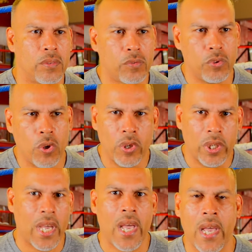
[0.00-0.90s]
To know
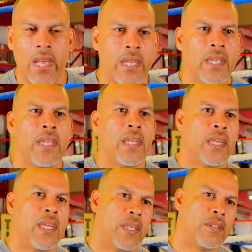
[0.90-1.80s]
God
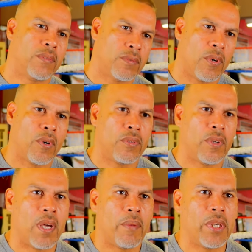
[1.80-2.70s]
and to know, you
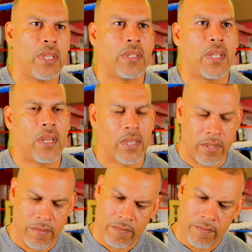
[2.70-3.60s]
know what I mean, that
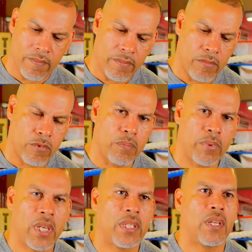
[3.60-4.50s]
to
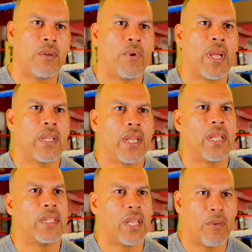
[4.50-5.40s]
be in the right
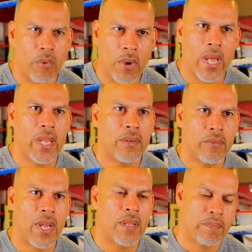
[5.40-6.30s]
in the right
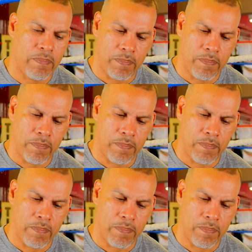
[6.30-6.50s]
right